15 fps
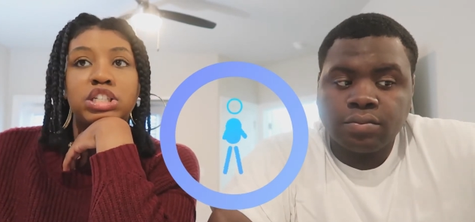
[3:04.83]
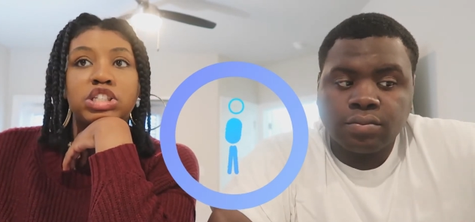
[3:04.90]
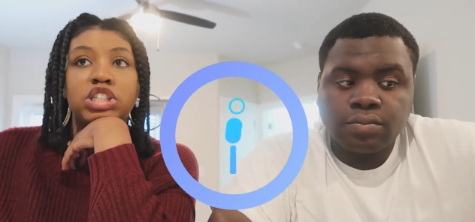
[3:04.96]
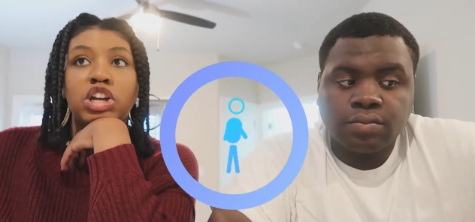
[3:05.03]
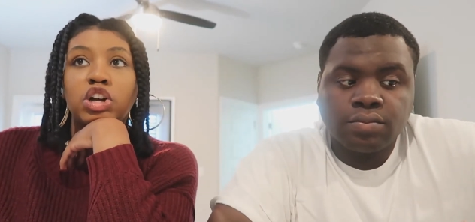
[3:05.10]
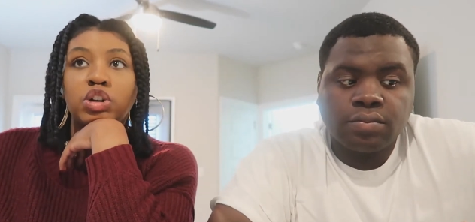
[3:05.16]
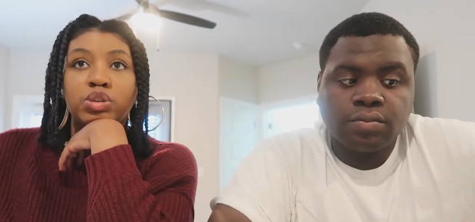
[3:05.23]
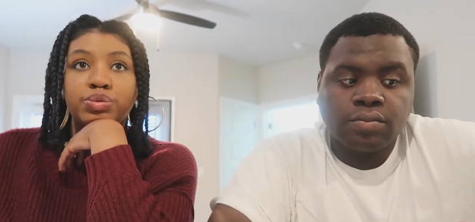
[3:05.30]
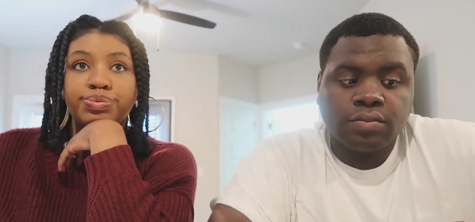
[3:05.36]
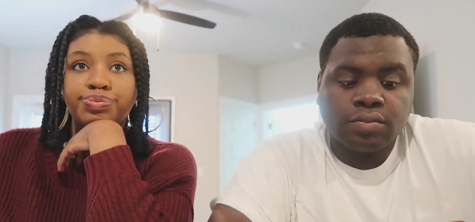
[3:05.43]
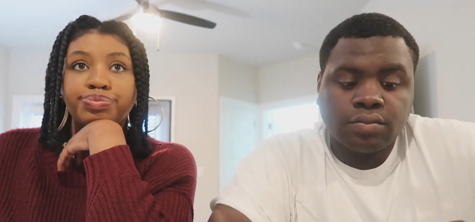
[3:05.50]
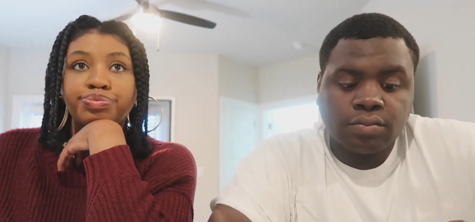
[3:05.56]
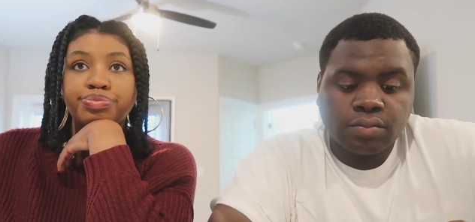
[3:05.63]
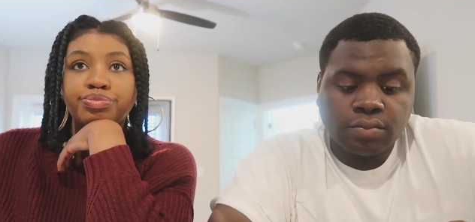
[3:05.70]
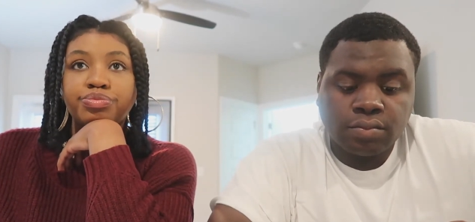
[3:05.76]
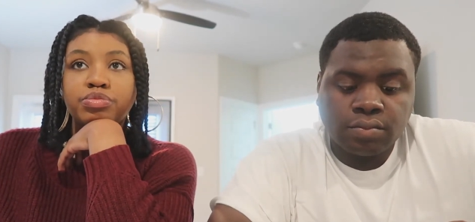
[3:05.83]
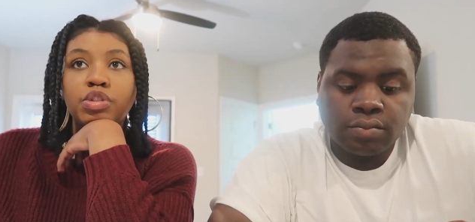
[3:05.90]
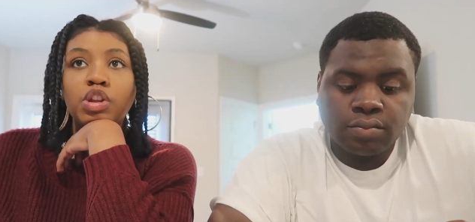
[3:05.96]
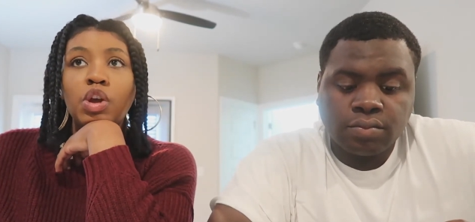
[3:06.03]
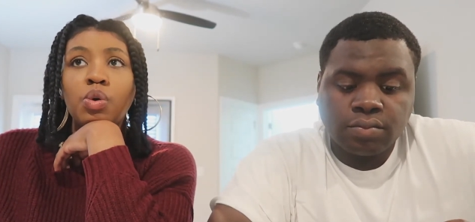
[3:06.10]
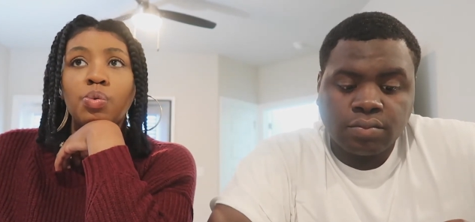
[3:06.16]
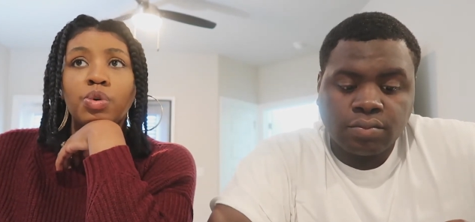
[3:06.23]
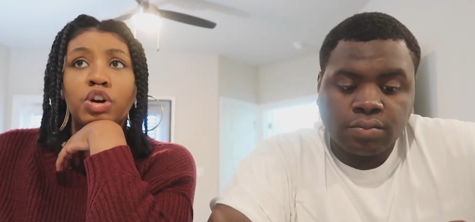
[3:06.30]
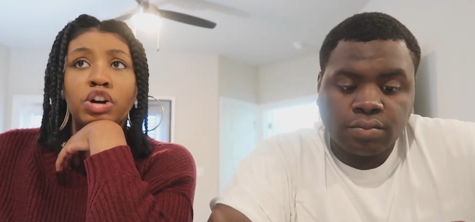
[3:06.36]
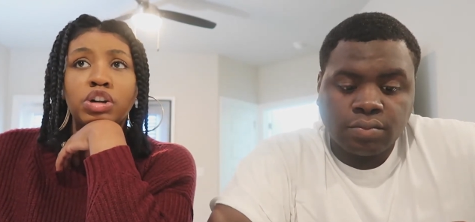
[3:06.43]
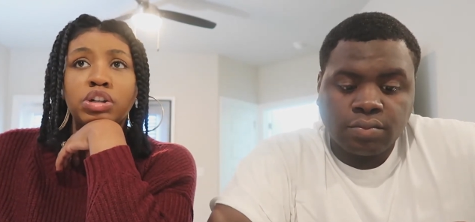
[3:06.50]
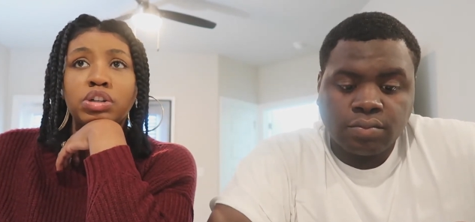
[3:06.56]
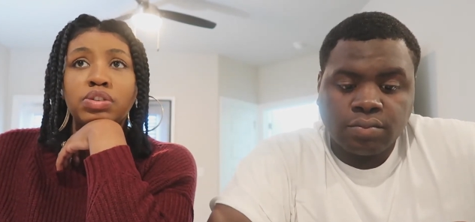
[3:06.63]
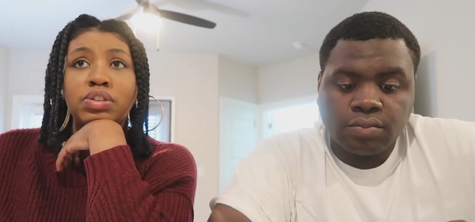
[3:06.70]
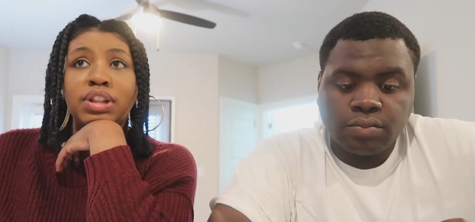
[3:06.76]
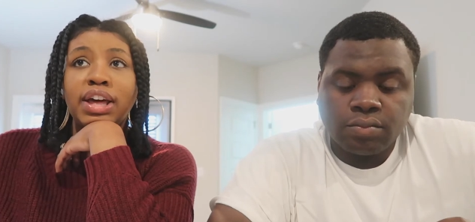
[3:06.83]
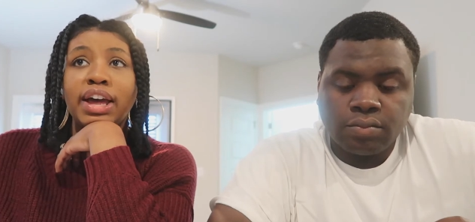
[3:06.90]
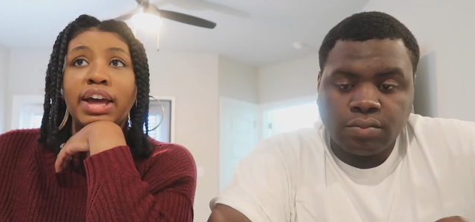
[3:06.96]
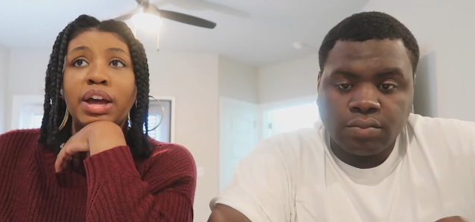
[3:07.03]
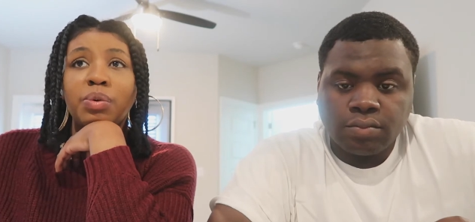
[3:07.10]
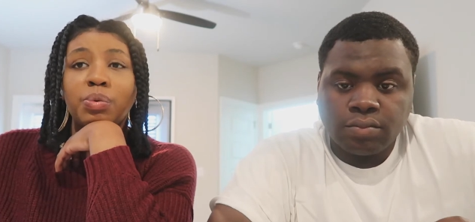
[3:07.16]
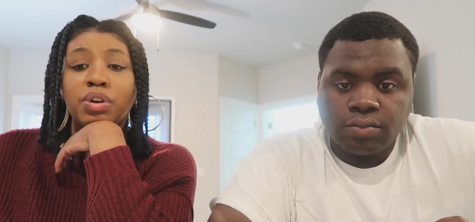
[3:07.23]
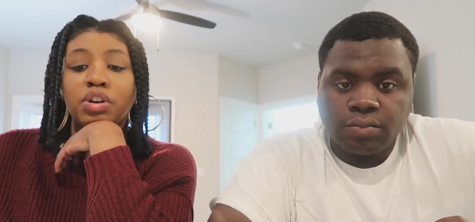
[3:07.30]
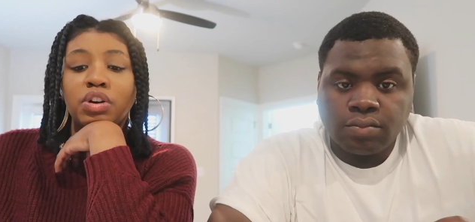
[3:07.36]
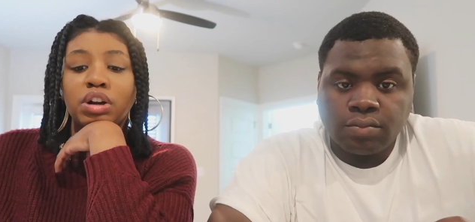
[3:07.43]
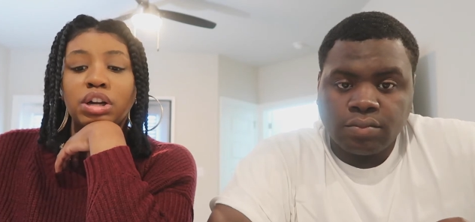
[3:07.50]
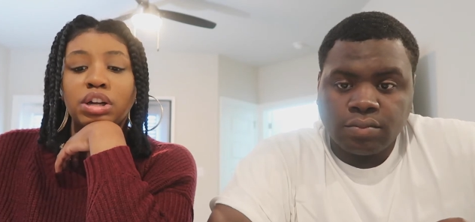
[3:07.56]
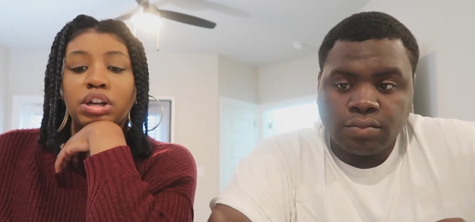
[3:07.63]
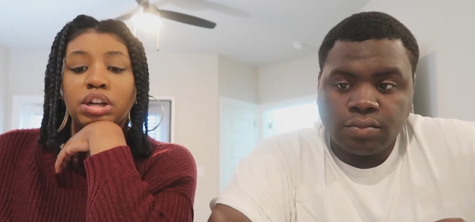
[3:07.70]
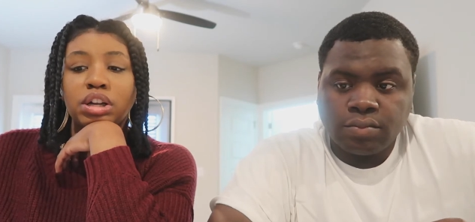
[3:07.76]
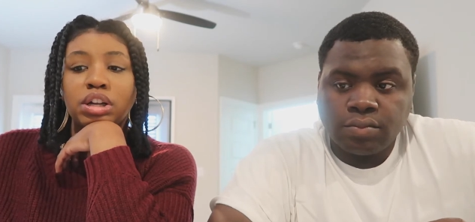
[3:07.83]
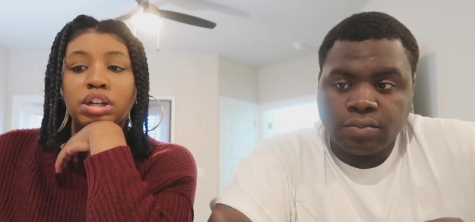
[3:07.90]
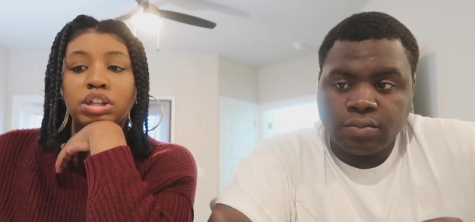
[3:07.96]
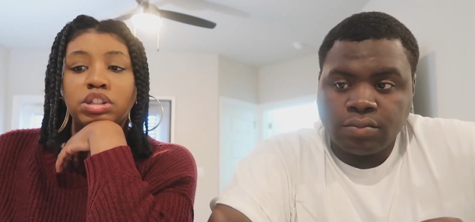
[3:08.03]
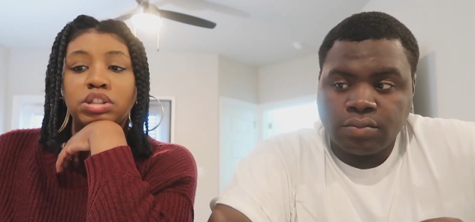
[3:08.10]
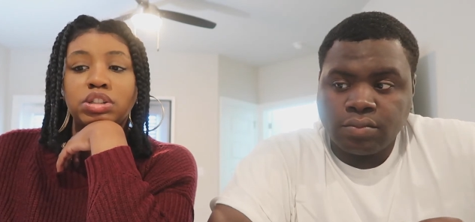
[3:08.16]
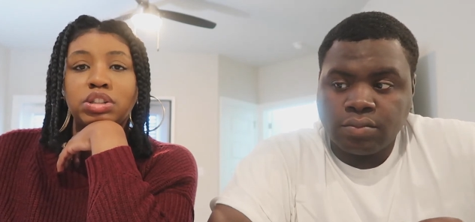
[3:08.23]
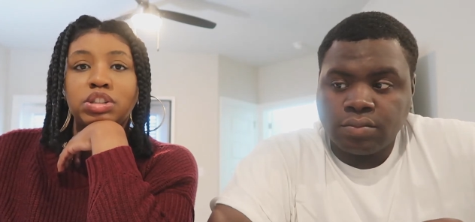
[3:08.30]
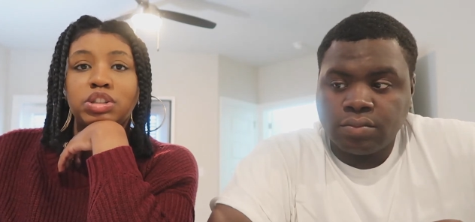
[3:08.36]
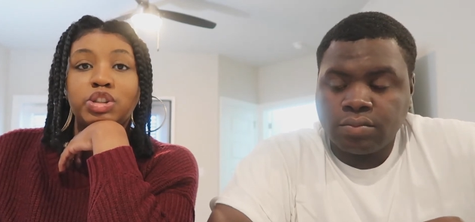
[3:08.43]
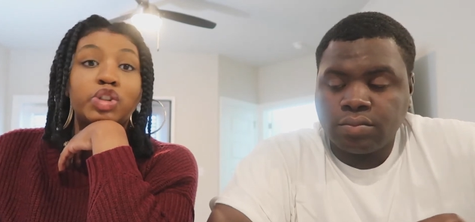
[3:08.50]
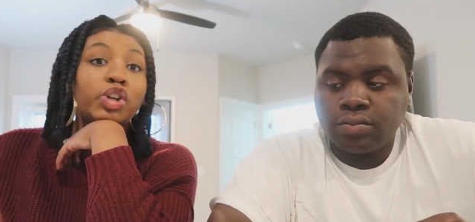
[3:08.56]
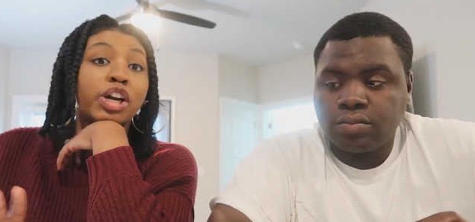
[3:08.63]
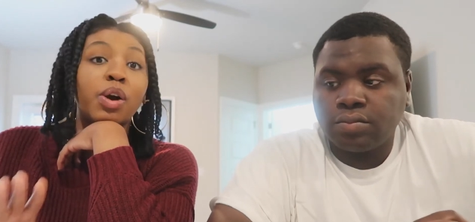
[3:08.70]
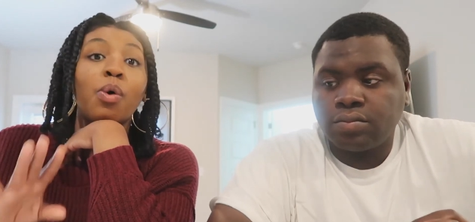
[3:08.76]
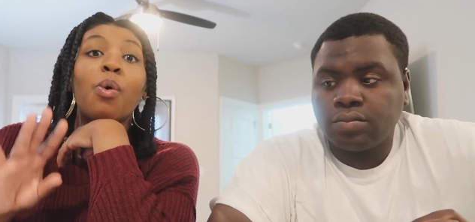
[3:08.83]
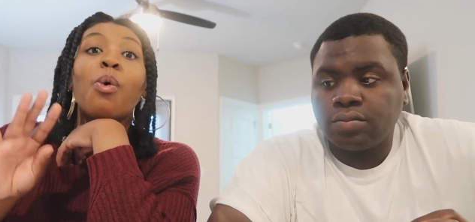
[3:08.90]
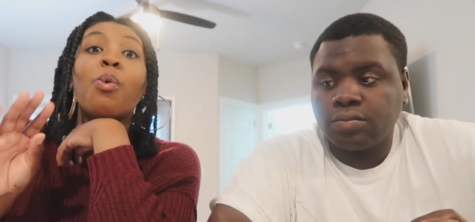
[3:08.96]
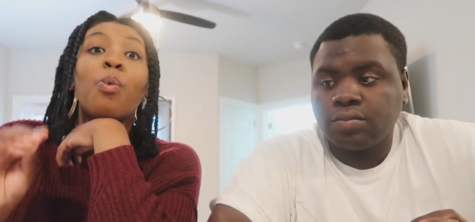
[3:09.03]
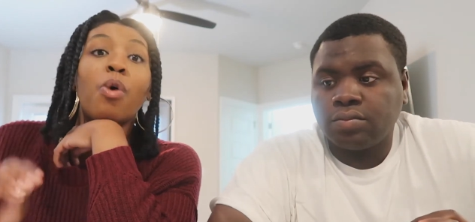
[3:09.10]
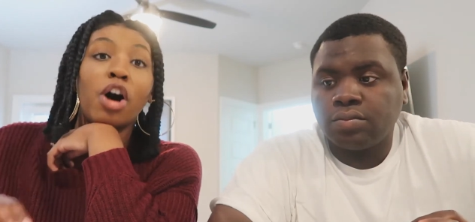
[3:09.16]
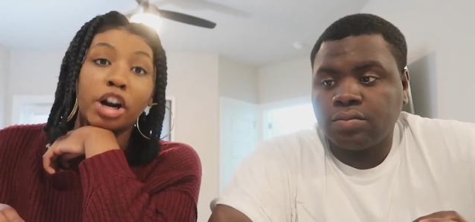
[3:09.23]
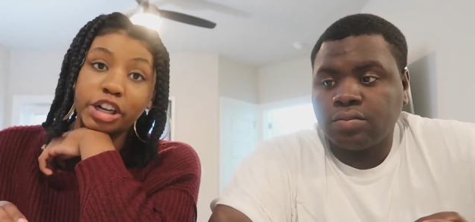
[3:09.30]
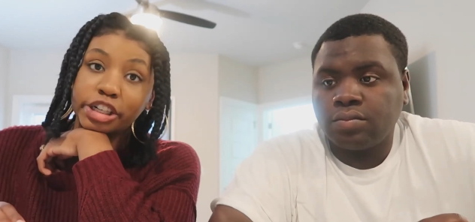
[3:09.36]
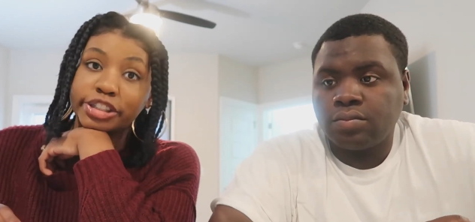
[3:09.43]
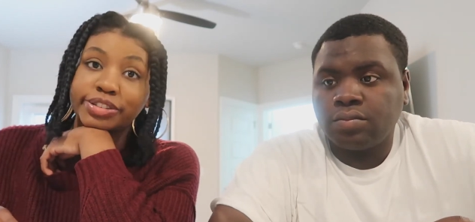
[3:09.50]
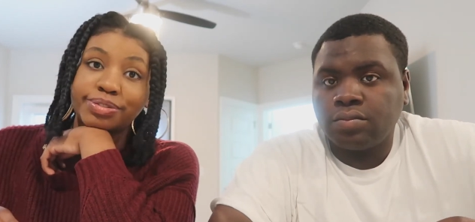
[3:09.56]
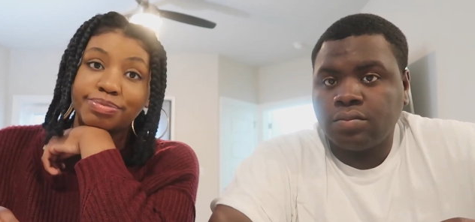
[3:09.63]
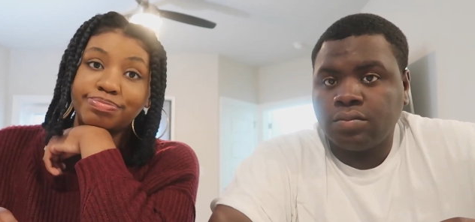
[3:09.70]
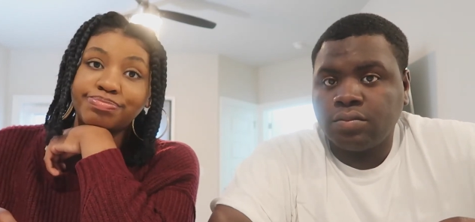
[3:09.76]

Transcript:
Speaker 1: So we're gonna do that. We're gonna drink water